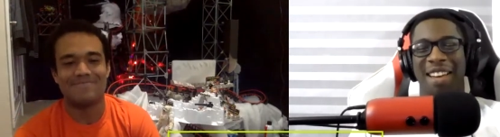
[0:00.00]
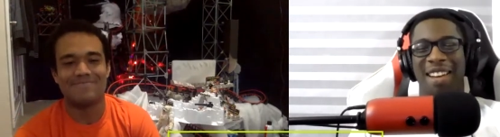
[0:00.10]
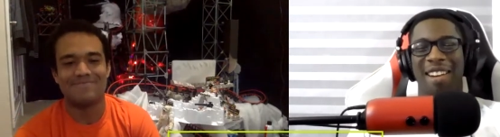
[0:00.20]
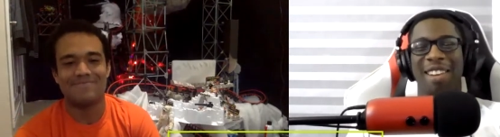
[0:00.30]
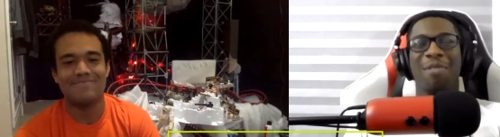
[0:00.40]

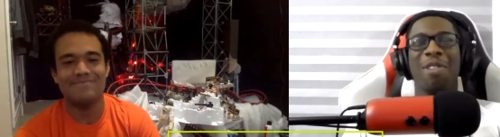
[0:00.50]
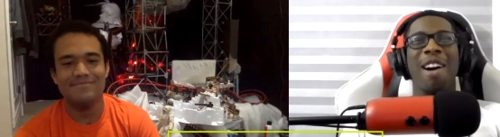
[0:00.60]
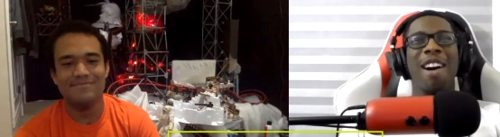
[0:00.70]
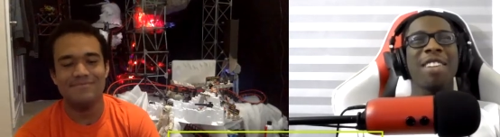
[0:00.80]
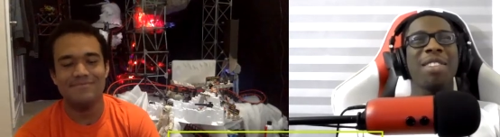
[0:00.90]
Speaker 1: All right. Well,
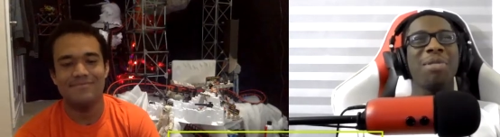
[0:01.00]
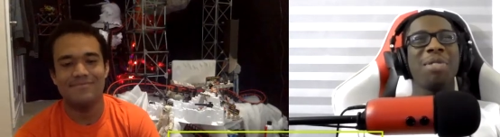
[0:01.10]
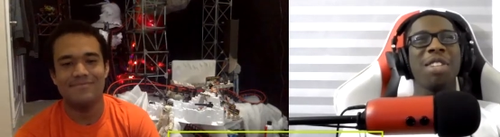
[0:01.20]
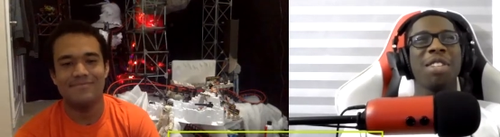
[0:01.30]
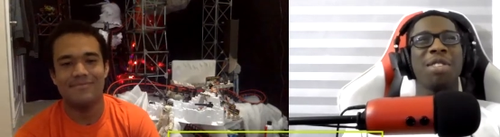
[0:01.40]
how did you
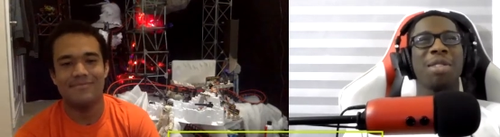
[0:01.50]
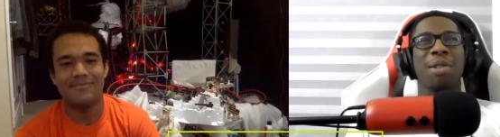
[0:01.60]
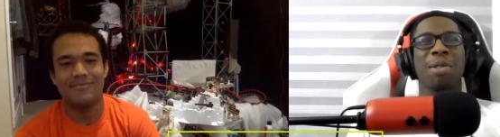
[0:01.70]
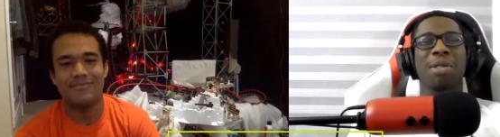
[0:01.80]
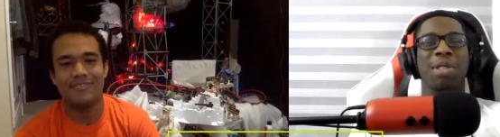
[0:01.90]
get into
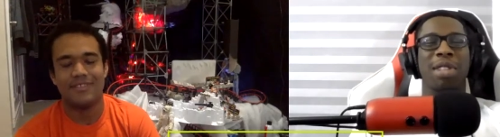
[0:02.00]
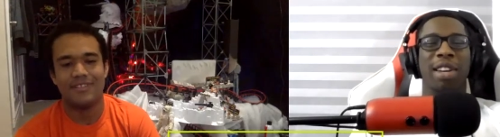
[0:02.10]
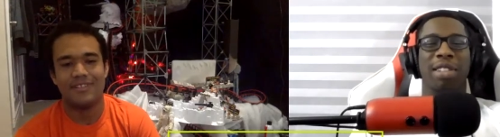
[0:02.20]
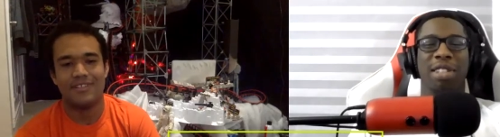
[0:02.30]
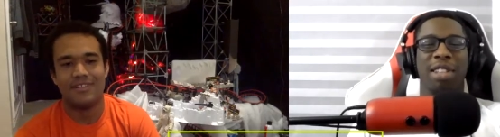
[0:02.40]
coasters?
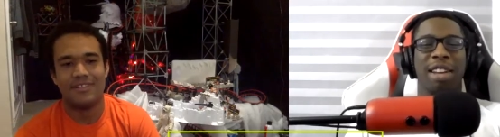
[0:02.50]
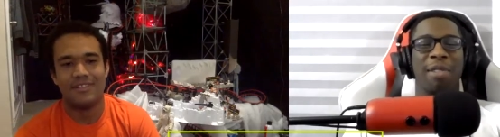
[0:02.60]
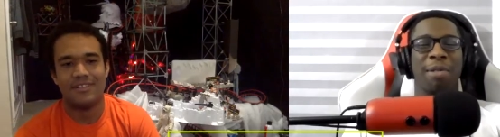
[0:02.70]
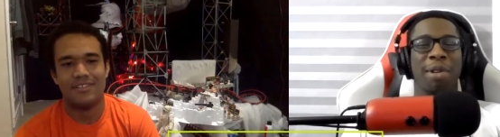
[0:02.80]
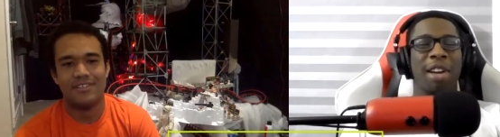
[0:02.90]
Actually, like I
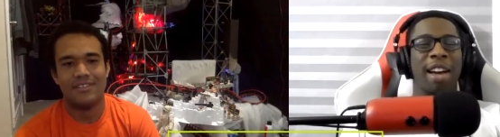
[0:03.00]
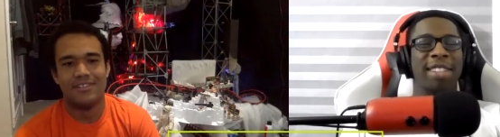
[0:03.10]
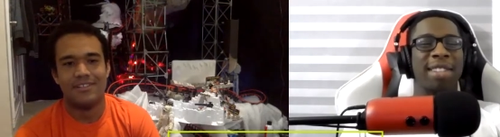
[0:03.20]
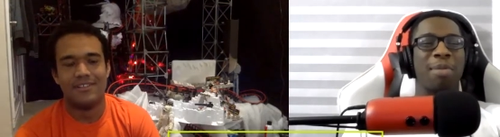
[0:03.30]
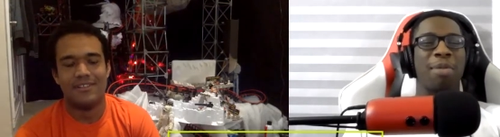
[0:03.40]
wanted to ask
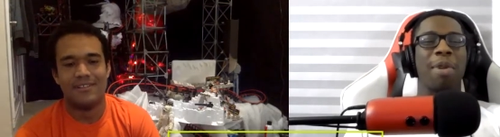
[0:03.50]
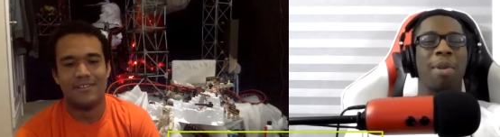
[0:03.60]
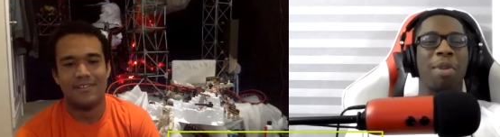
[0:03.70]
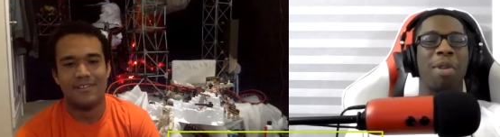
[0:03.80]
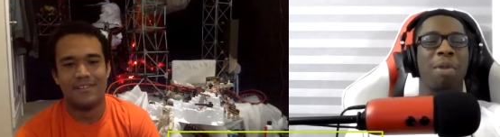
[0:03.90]
that before,
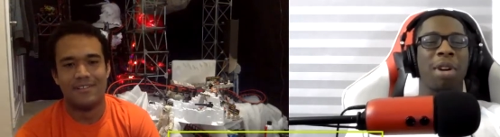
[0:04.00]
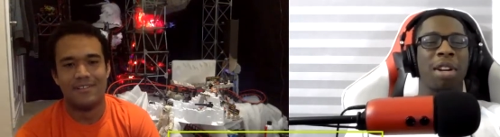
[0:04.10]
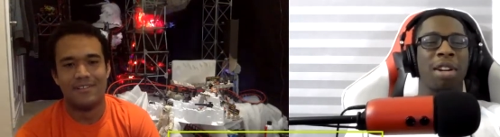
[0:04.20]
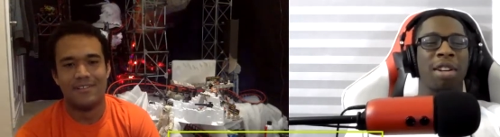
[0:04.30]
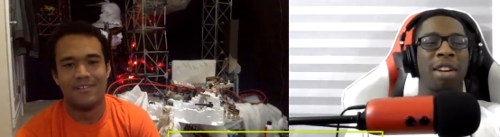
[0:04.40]
but what?
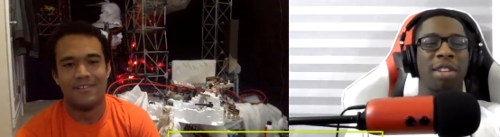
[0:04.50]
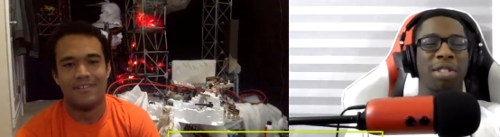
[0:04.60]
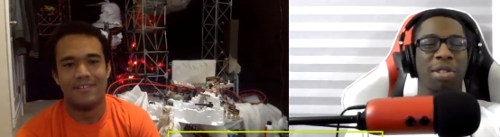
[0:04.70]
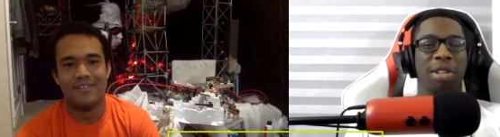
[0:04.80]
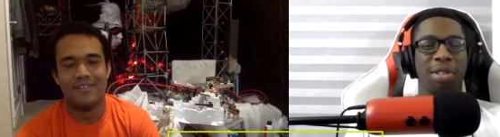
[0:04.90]
Uh, how'd
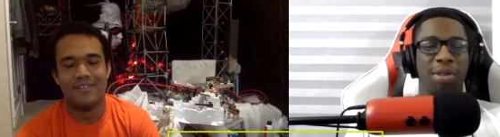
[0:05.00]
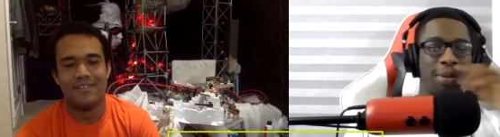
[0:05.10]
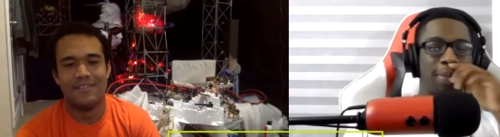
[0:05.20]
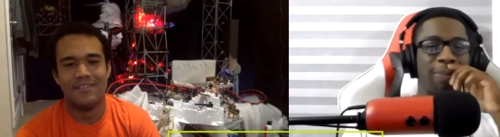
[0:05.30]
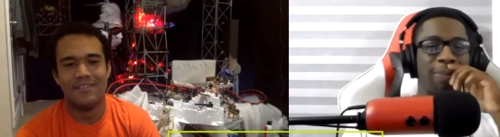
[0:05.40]
you get into
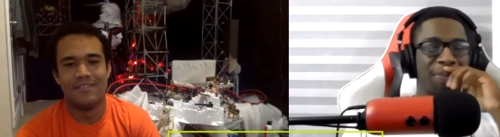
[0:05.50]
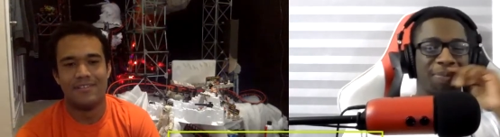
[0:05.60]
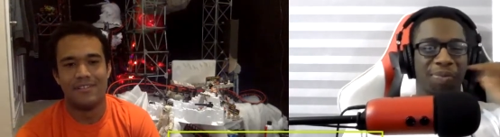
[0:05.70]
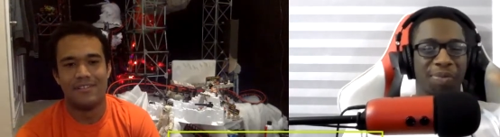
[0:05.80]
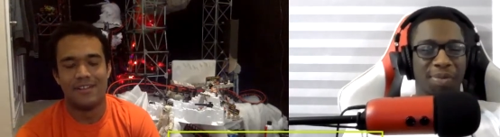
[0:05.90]
them?
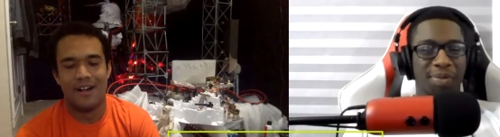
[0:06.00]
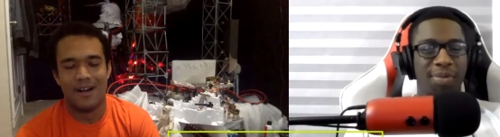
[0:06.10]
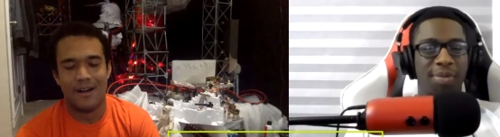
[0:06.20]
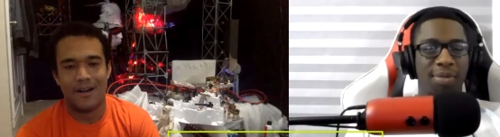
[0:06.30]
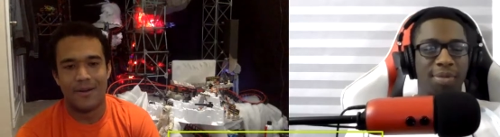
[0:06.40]

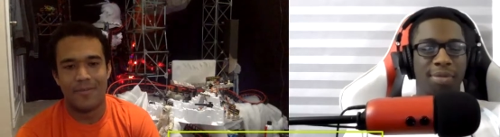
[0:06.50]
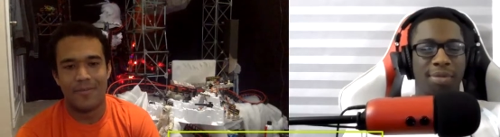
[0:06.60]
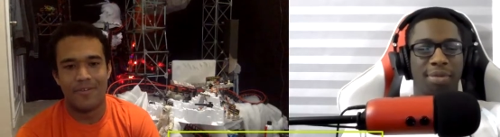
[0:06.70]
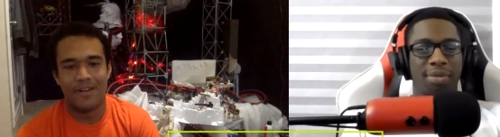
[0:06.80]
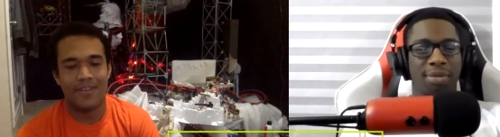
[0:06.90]
Speaker 2: Um,
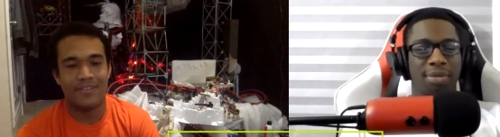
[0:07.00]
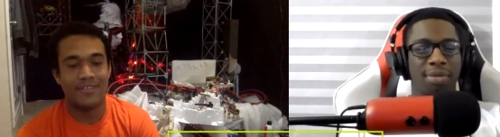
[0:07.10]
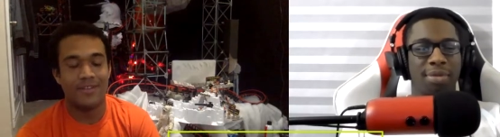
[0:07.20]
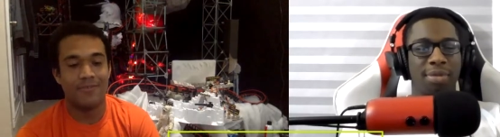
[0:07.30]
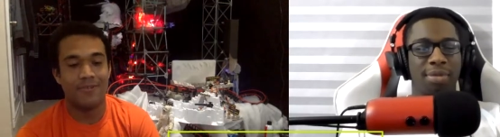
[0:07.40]
I'd say
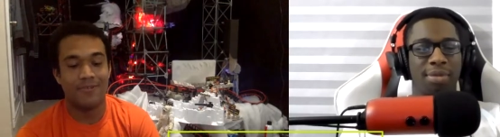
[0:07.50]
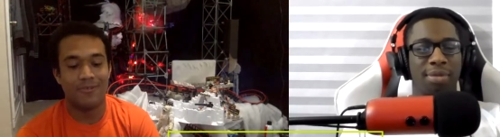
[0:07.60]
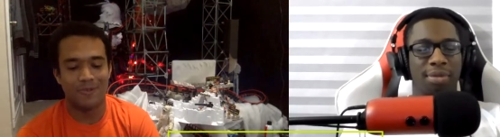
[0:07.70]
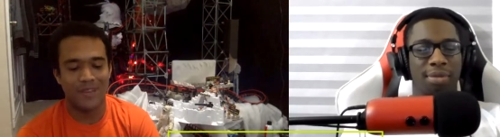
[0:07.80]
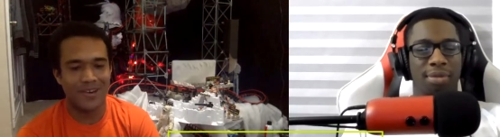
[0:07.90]
well,
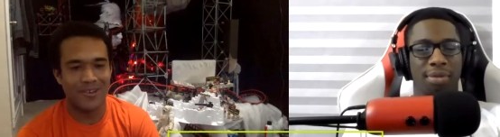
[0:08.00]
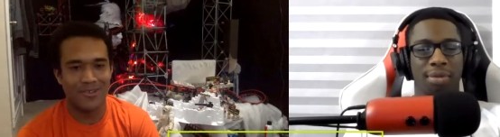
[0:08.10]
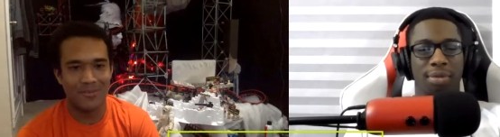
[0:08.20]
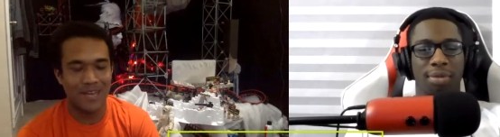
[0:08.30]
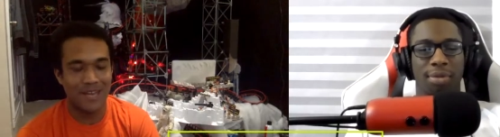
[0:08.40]
when I was a
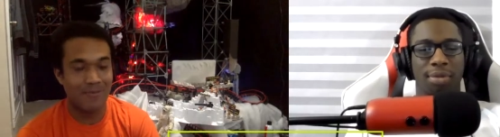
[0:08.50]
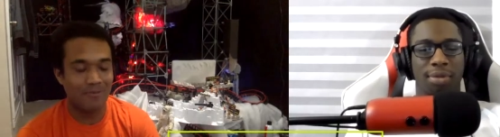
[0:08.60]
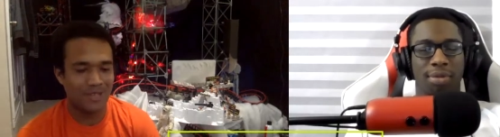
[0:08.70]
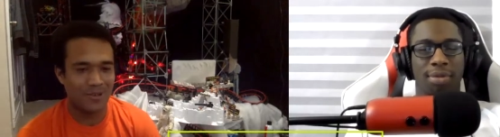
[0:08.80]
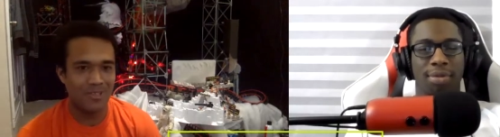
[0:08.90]
bit, I was
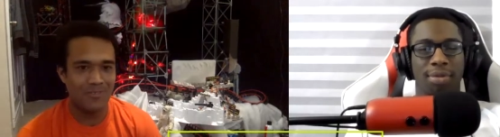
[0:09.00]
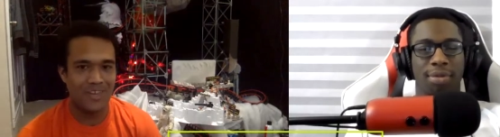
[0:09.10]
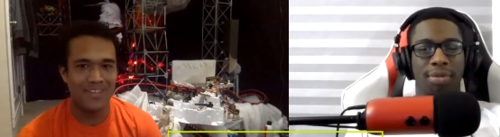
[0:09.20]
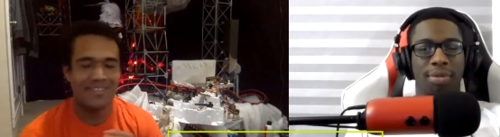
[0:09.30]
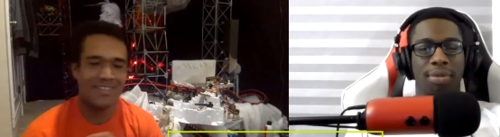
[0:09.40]
always
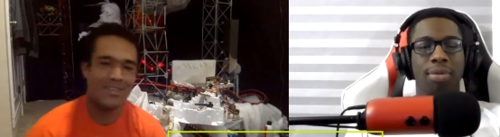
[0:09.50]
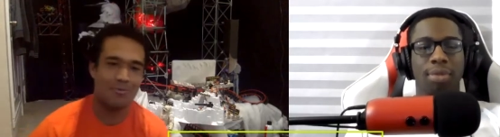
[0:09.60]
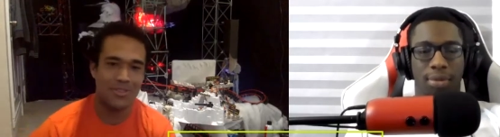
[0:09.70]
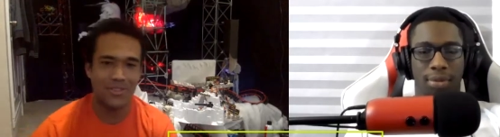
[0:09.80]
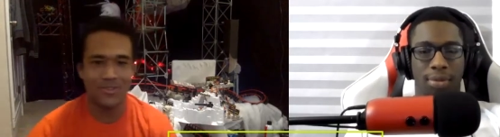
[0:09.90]
fascinated
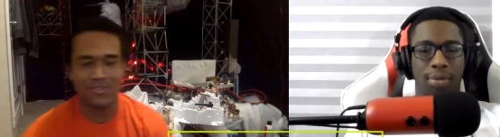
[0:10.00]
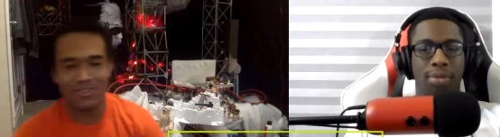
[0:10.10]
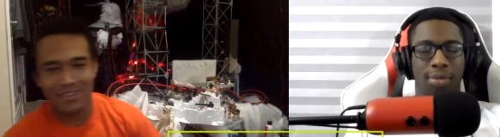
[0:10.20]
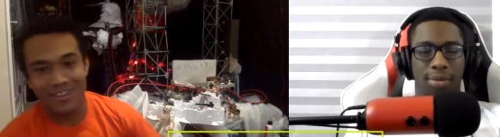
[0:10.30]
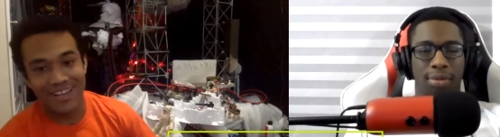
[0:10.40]
with those
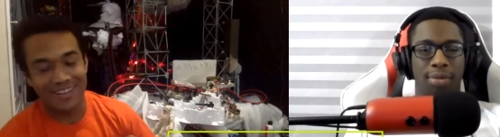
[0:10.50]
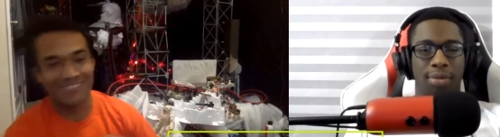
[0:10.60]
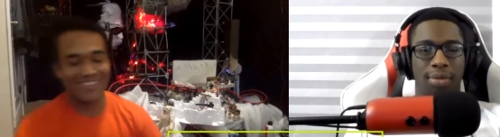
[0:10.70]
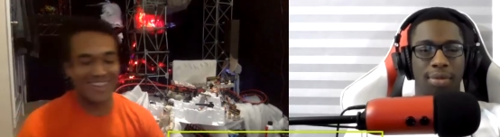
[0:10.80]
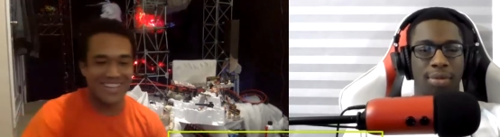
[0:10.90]
I,
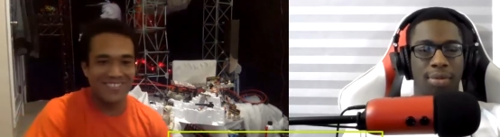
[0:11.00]
not even